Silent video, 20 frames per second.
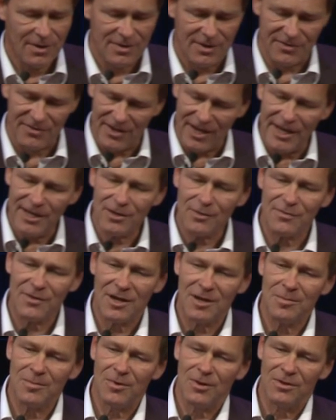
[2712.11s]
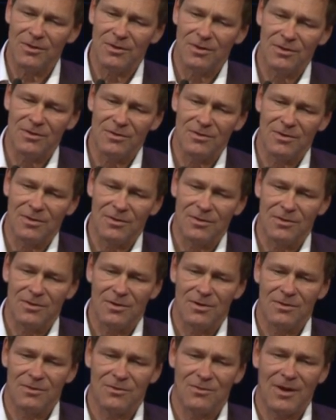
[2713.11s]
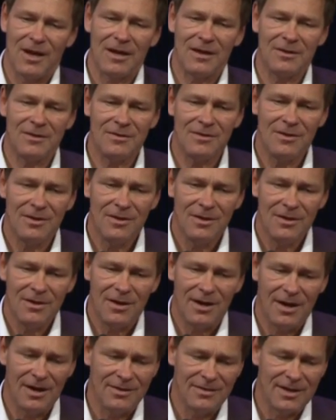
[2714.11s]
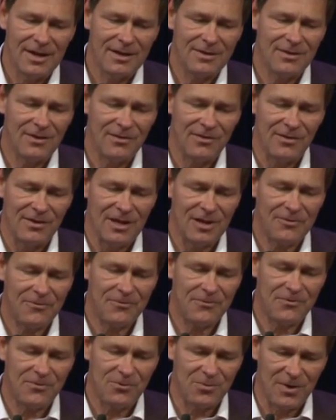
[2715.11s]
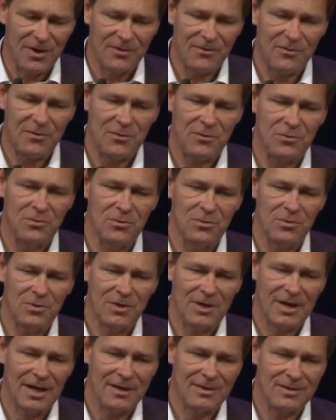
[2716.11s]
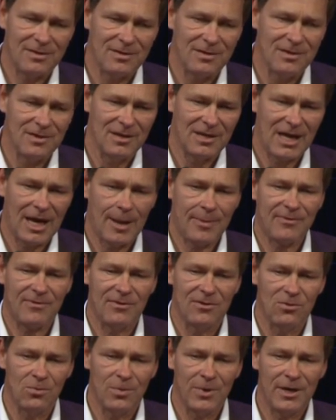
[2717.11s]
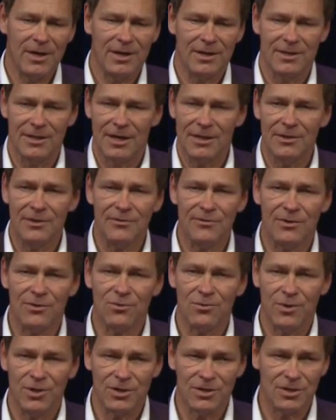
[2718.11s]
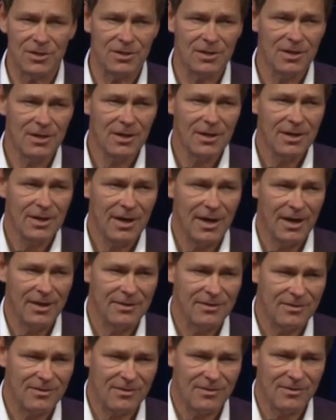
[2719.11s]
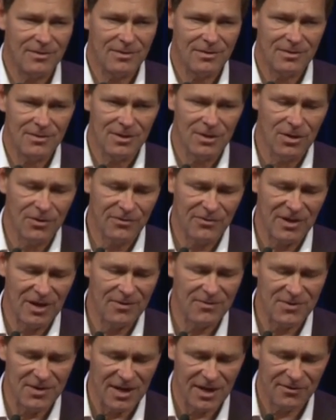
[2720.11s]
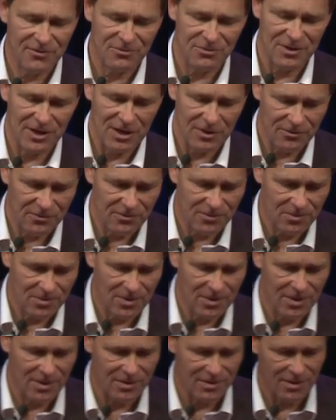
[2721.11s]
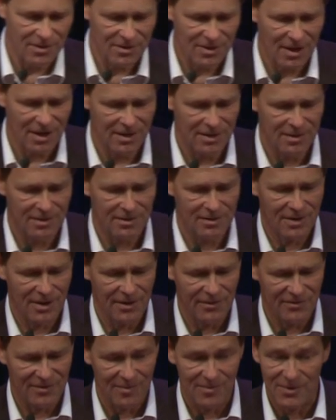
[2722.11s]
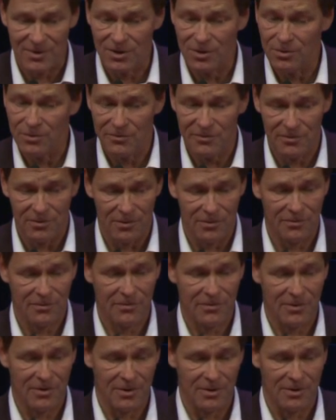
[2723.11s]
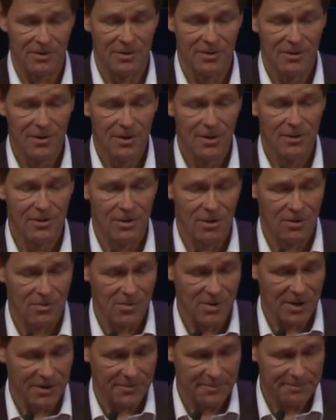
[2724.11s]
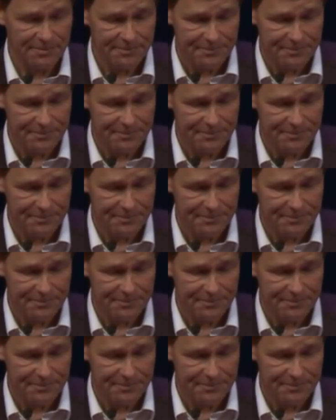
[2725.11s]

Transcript: there's eight of them on, on, the, on, the, on Dragon, and that is enough thrust to get the capsule away in any situation and you know, save the astronauts in, in, ca in case something goes, goes uh, not right.